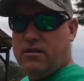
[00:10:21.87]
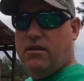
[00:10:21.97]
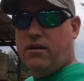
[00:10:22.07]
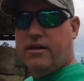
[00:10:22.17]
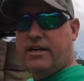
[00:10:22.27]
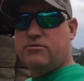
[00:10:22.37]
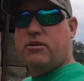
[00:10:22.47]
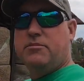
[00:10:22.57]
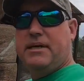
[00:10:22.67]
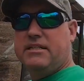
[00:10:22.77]
All right, guys,
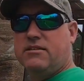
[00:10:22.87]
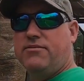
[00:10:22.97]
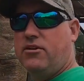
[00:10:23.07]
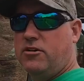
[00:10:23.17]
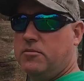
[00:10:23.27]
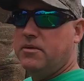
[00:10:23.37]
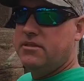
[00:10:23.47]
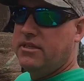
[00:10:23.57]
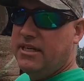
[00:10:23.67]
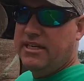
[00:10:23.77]
welcome back to the farm.
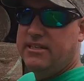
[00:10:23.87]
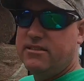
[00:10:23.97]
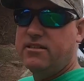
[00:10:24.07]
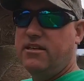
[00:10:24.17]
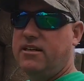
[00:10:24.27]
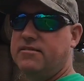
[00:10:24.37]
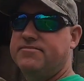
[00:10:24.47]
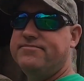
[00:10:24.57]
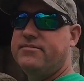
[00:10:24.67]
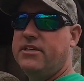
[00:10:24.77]
Today is
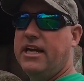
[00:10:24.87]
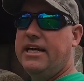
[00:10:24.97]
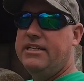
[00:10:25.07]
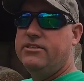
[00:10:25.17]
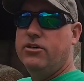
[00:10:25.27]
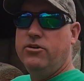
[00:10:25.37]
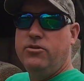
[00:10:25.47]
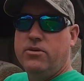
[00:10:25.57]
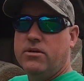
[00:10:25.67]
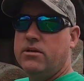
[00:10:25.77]
day
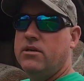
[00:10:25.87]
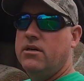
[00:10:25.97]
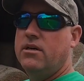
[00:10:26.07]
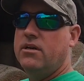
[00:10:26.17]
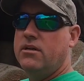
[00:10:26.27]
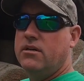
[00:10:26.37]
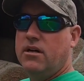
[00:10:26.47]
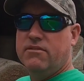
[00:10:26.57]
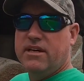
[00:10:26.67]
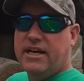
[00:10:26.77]
2
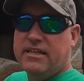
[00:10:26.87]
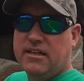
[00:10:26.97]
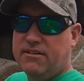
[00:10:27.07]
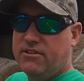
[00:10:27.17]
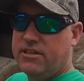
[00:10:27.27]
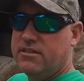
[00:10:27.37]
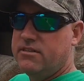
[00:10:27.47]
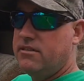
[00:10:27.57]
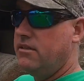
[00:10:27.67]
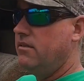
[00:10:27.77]
of the hay delivery.
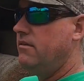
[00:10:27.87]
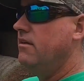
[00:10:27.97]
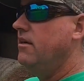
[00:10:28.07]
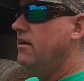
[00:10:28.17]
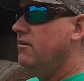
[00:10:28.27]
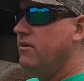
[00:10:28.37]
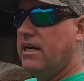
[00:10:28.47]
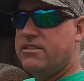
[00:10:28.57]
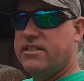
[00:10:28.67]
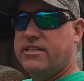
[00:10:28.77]
We
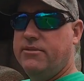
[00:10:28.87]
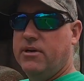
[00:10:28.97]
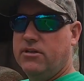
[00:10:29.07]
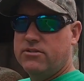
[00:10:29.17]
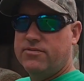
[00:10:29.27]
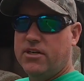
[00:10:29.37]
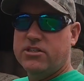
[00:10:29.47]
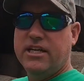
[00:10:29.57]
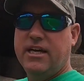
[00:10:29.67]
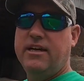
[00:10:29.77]
got 60 rows
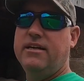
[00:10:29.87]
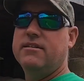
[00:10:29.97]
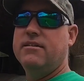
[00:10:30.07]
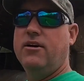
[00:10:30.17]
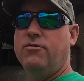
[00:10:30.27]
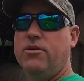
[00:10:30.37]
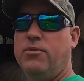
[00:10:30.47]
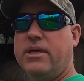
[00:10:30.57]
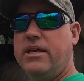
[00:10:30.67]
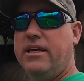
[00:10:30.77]
first day. Hopefully
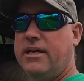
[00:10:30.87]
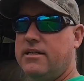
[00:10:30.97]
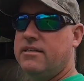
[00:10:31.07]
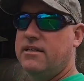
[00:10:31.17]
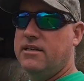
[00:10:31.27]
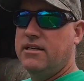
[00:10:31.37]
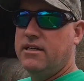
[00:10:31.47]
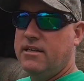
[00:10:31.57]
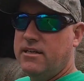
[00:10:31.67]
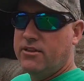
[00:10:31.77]
we can get
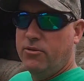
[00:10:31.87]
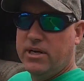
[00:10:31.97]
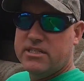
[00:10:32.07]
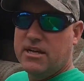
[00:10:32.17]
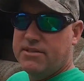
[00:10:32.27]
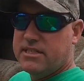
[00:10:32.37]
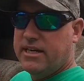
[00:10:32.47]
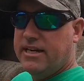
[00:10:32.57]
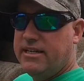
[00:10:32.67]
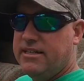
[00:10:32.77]
the rest of it
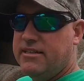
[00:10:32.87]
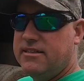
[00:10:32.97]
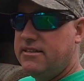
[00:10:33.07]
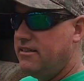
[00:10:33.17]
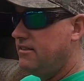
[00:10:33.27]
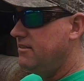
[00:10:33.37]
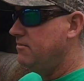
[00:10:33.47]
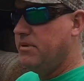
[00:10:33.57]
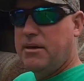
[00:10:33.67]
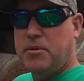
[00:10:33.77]
today.
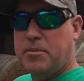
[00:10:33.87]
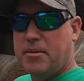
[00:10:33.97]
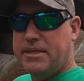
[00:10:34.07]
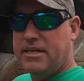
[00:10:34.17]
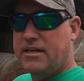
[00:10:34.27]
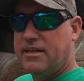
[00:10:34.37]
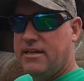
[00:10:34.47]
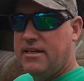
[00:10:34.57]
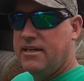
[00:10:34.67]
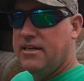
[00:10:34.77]
Maybe, maybe not.
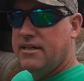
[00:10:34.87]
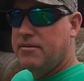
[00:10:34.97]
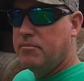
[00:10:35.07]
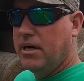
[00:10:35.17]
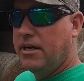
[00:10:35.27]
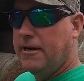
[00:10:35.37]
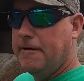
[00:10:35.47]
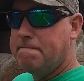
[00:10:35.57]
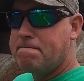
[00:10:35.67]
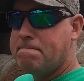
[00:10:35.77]

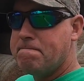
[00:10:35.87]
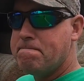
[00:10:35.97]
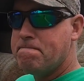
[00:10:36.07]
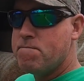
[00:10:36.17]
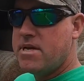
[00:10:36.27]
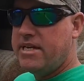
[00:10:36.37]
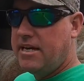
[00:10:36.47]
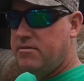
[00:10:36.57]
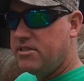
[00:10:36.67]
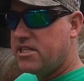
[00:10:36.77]
But
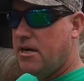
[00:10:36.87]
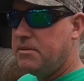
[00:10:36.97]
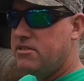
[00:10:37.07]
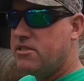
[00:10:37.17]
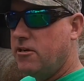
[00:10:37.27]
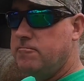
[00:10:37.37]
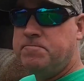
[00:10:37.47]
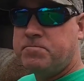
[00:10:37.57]
yeah, it's coming. So